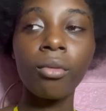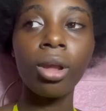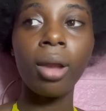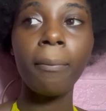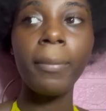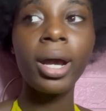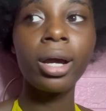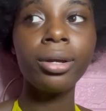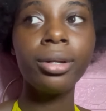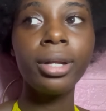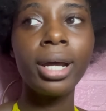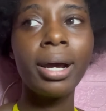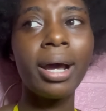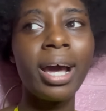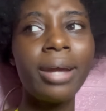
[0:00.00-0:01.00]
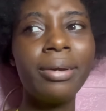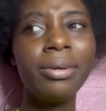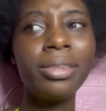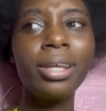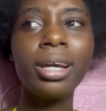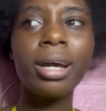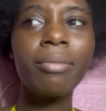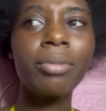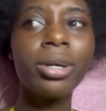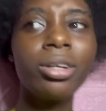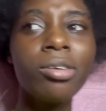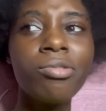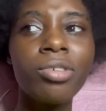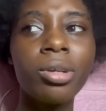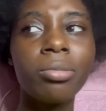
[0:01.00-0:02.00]
I'm gonna do that. I don't think I'm
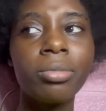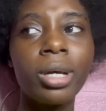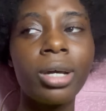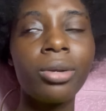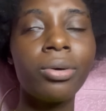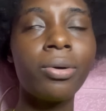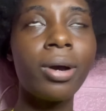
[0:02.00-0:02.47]
gonna film that though.